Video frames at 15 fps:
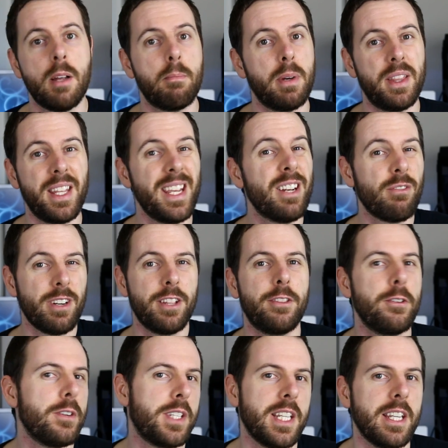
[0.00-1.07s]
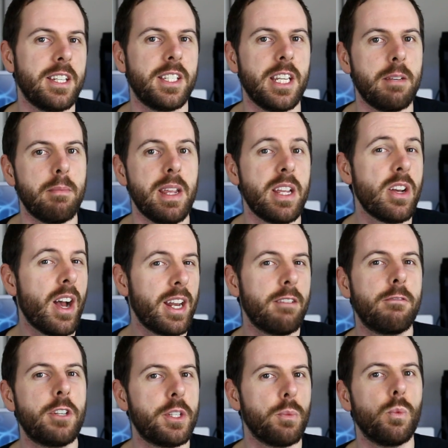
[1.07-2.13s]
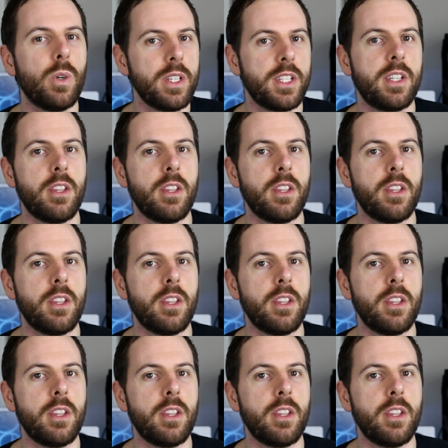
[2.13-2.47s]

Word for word: but the inner enthusiast in me kind of just wants